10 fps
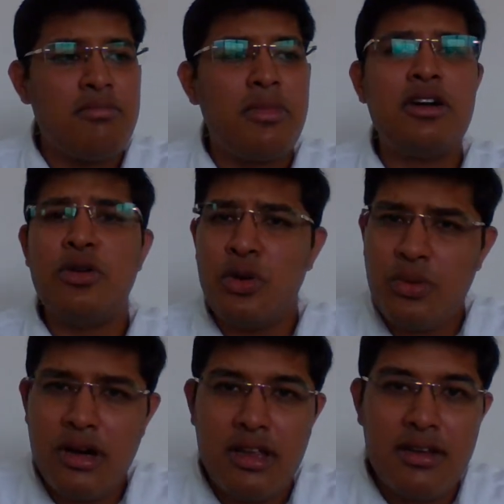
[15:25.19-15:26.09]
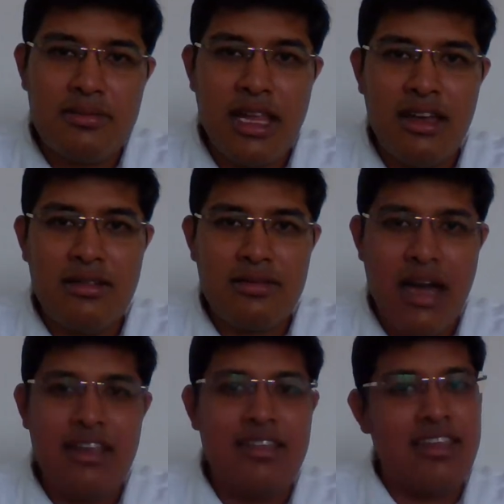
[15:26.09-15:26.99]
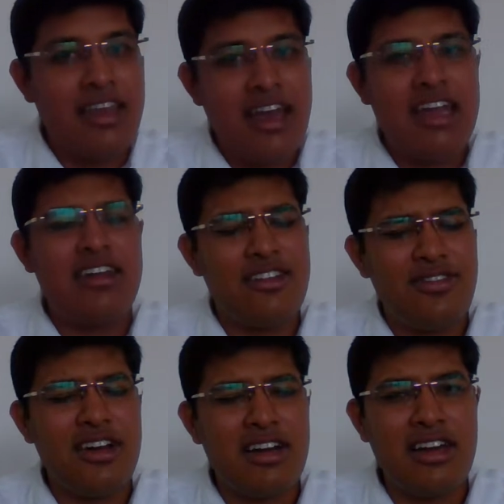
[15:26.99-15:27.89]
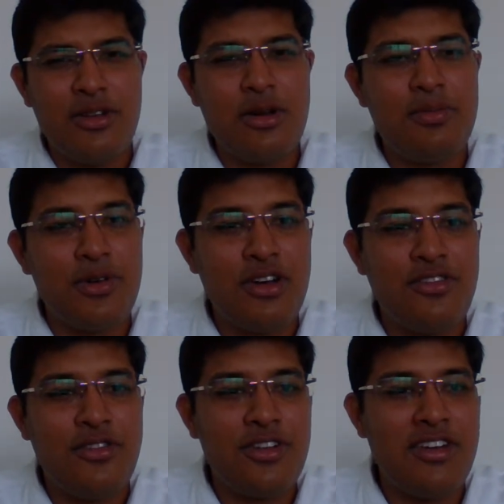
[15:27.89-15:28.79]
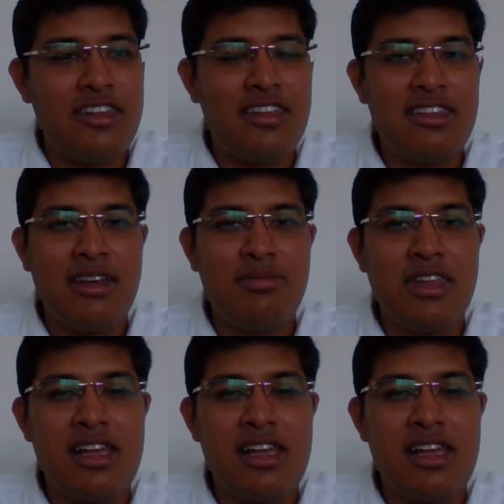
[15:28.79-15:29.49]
But don't worry, like ICAI, definitely, put your faith in them.